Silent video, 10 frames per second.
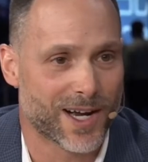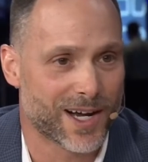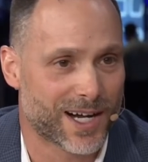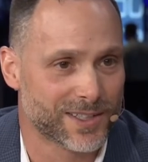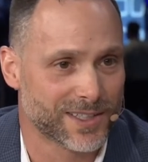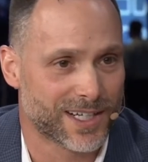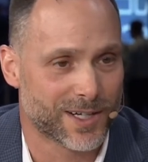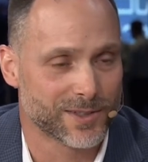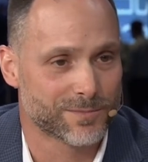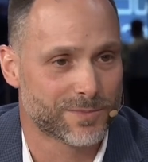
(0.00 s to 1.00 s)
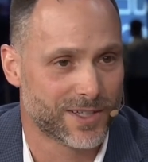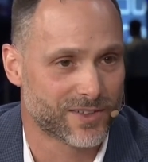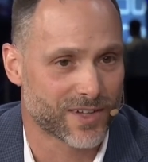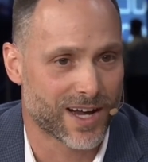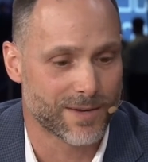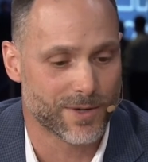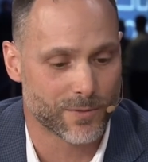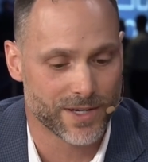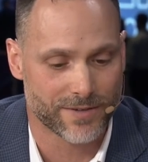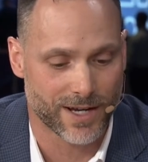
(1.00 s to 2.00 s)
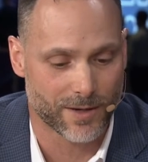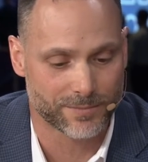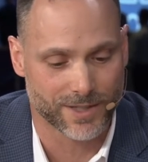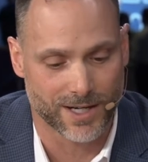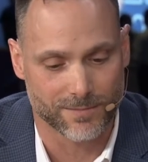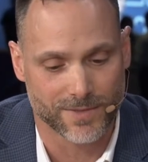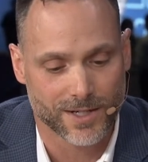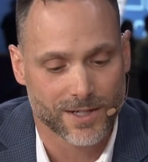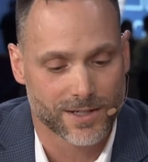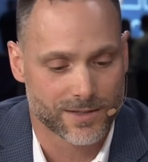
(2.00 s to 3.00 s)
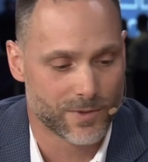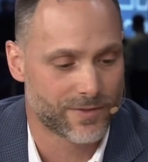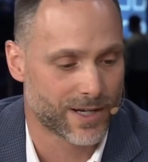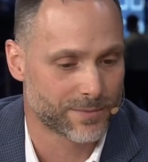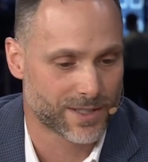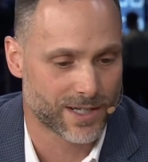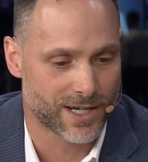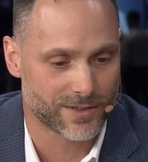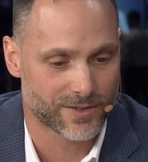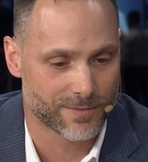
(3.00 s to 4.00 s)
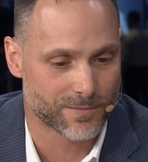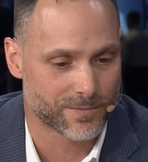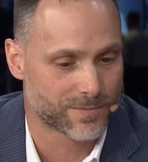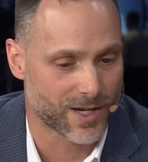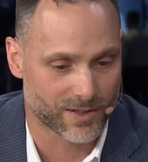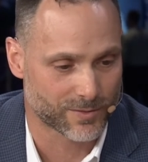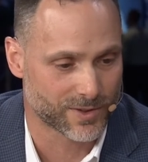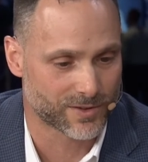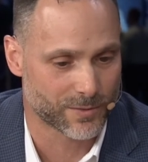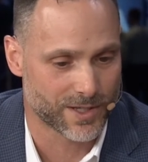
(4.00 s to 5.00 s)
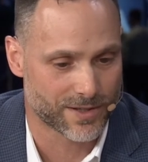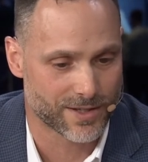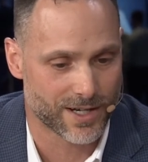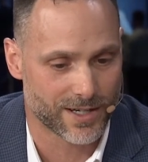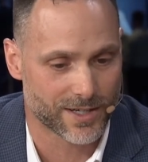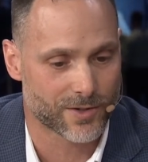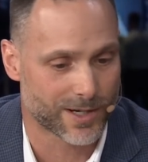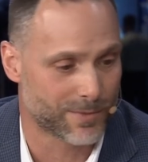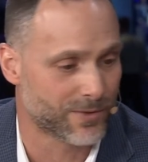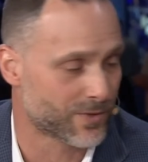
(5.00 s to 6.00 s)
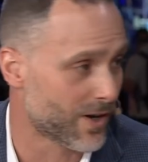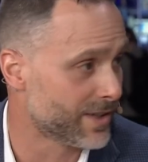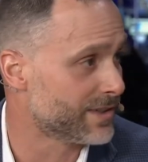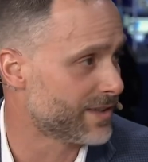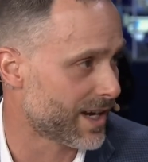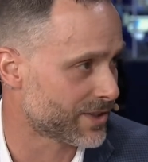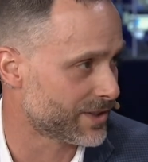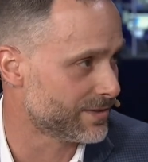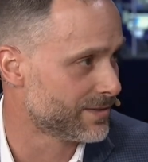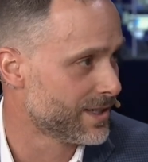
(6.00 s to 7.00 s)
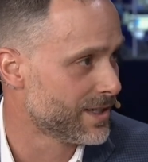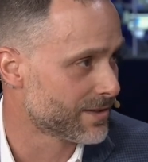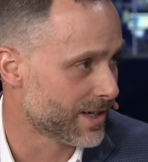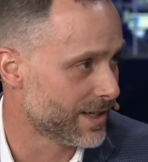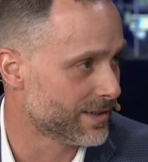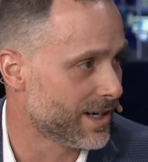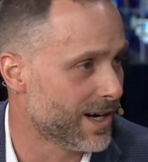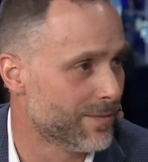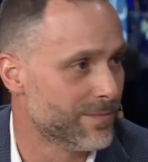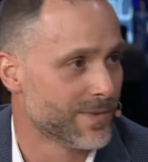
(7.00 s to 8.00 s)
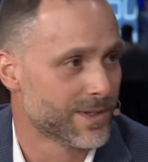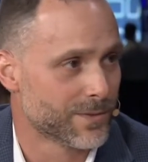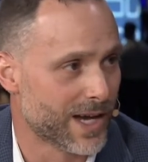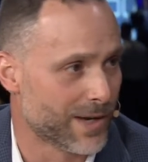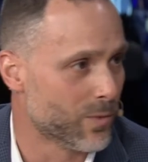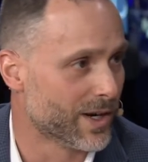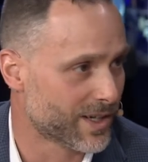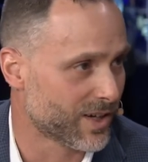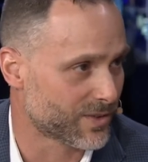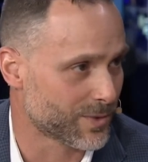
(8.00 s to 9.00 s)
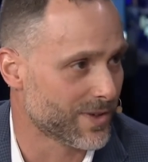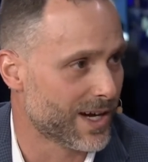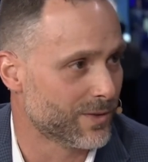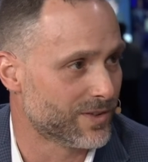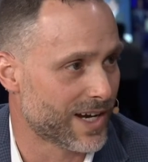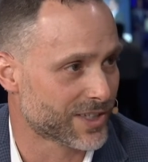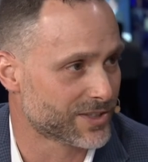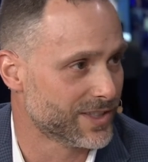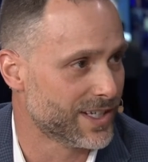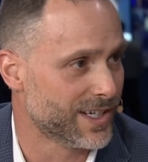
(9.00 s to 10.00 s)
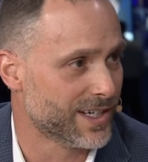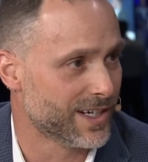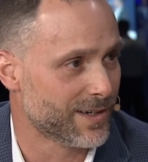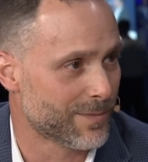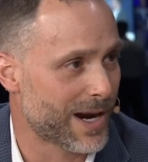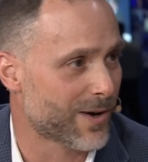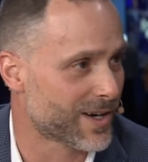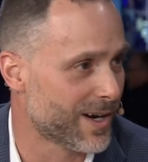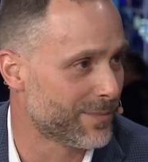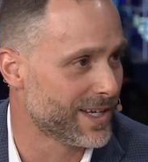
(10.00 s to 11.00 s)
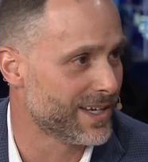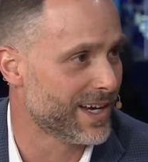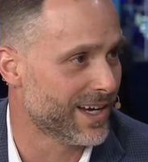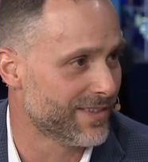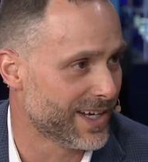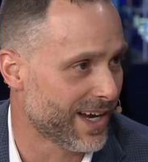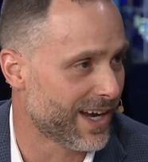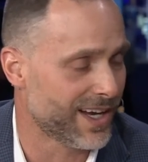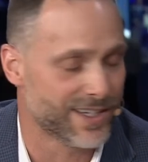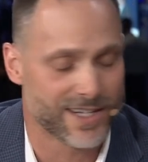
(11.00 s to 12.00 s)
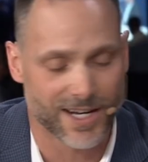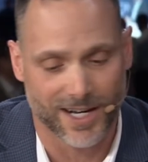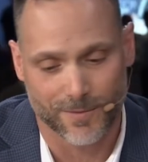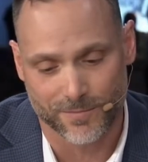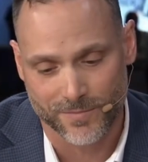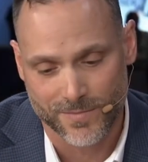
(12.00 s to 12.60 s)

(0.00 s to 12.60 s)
I'll, I'll put aside, but we've helped, um, we've helped uh, some customers with uh, incredible fraud detection, right? Um, we had one customer that was actually a, a power company and they had um,